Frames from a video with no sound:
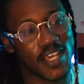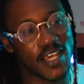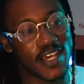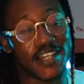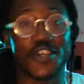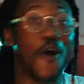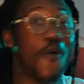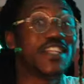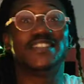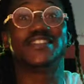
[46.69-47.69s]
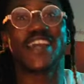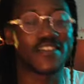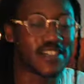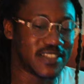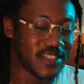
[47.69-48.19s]
uh, token
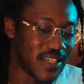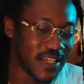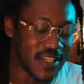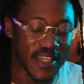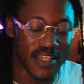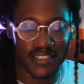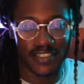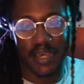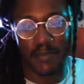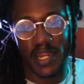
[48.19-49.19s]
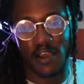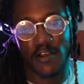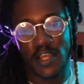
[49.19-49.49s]
standards, and, and the things that's coming out.